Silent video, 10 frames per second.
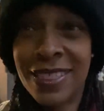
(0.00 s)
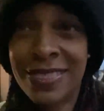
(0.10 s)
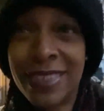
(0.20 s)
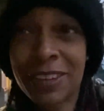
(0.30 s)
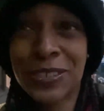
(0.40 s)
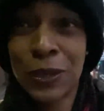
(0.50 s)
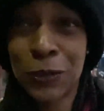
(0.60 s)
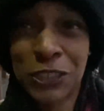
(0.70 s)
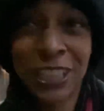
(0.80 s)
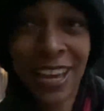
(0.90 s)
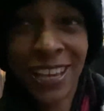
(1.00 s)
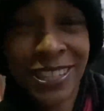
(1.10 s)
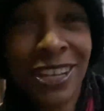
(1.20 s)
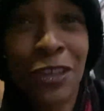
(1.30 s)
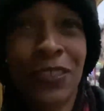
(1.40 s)
Their socialized
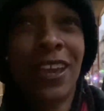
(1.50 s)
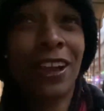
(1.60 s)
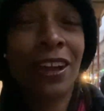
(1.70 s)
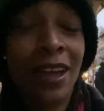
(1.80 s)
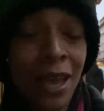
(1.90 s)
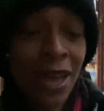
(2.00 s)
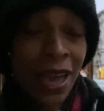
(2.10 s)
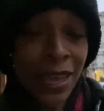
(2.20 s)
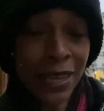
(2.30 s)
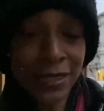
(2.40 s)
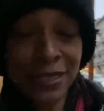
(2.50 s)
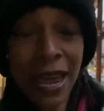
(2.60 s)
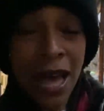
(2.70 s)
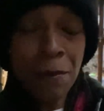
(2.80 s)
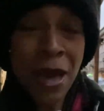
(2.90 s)
healthcare is
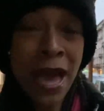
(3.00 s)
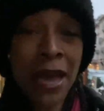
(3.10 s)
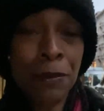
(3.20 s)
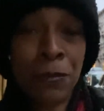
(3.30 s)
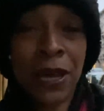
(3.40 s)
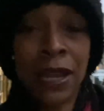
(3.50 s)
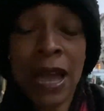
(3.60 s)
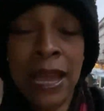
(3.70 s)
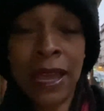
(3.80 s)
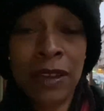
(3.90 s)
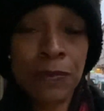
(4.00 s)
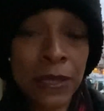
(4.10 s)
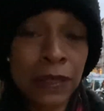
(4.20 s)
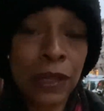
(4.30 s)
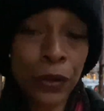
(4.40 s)
not bad, but I have
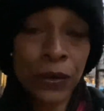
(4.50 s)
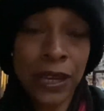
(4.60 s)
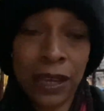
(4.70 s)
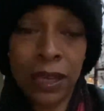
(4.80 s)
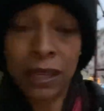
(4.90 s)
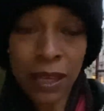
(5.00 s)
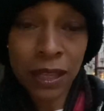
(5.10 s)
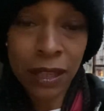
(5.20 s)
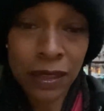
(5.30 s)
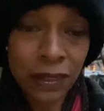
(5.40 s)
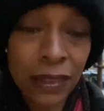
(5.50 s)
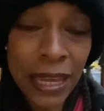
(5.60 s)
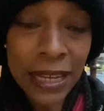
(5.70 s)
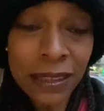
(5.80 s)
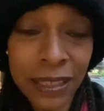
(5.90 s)
been learning
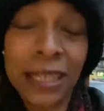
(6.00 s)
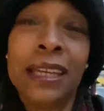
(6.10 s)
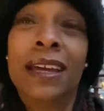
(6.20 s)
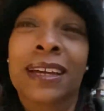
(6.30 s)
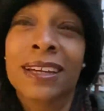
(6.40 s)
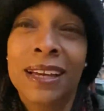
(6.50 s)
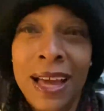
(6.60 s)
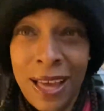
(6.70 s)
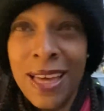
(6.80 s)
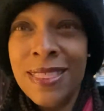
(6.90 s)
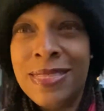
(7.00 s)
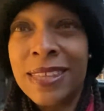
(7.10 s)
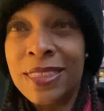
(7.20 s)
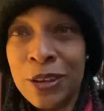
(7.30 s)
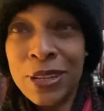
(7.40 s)
lately
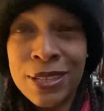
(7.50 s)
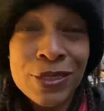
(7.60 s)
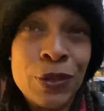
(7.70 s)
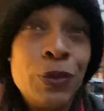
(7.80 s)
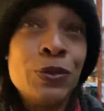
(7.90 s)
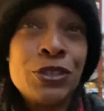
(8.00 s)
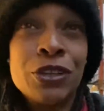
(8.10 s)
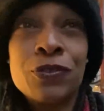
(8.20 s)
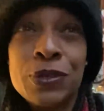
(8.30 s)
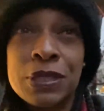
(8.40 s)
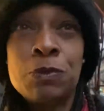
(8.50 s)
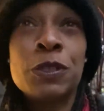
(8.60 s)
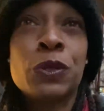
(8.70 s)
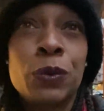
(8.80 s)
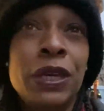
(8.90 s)
that there is a huge difference
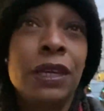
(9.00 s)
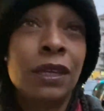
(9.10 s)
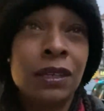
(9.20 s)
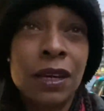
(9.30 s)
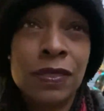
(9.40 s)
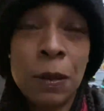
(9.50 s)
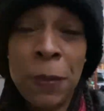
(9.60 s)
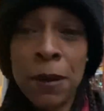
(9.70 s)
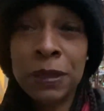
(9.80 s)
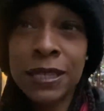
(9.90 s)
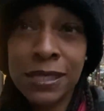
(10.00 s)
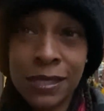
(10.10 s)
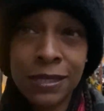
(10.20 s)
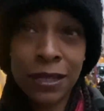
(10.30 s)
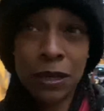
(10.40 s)
between the public
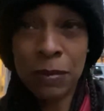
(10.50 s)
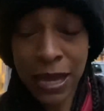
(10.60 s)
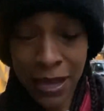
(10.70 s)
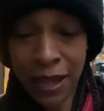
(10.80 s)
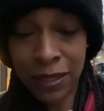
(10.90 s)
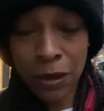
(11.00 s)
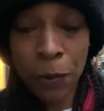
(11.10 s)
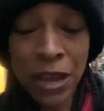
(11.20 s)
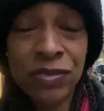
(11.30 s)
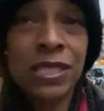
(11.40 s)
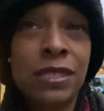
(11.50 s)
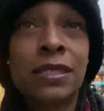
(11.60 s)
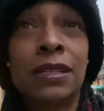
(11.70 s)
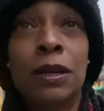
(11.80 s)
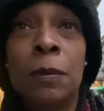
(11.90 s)
system and the private
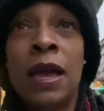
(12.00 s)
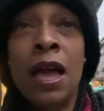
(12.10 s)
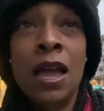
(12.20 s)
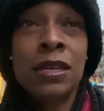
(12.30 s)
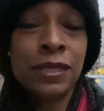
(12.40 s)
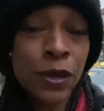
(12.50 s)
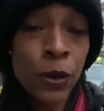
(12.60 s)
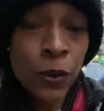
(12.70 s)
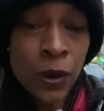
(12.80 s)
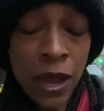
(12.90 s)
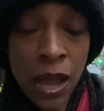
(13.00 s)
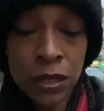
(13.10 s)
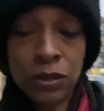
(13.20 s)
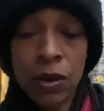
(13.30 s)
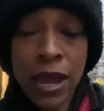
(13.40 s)
system. So,
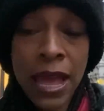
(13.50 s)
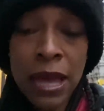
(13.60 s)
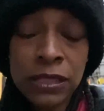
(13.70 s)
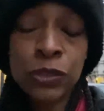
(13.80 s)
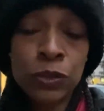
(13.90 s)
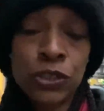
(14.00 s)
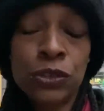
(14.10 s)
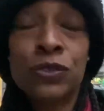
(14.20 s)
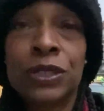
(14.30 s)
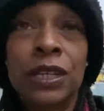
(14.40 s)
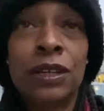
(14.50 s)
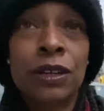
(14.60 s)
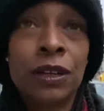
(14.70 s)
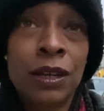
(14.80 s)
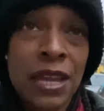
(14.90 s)
you know, I had 2 children
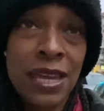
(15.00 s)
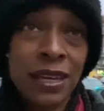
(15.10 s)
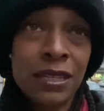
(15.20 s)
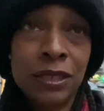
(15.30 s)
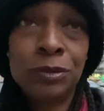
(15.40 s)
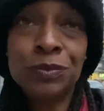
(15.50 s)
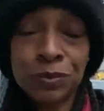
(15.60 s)
here, and